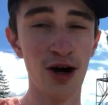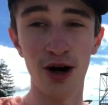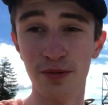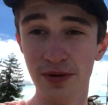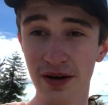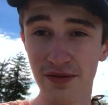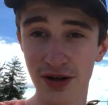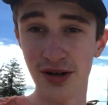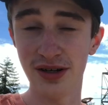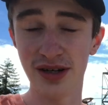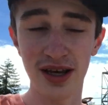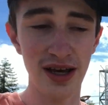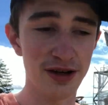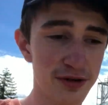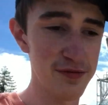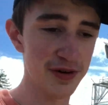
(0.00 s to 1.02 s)
Hope you have a good
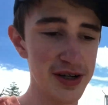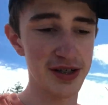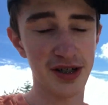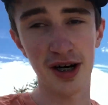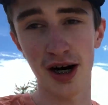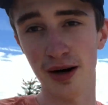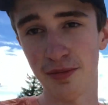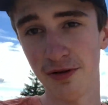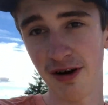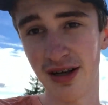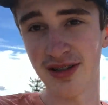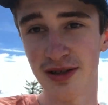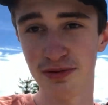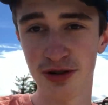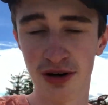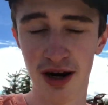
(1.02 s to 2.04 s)
day. Don't forget to comment, rate, and
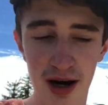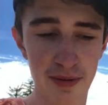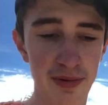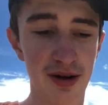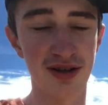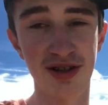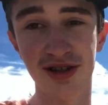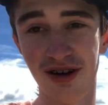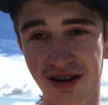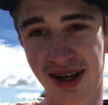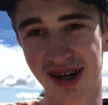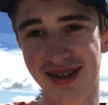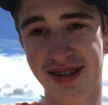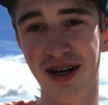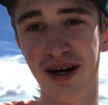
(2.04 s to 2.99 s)
subscribe, and I'll see y'all next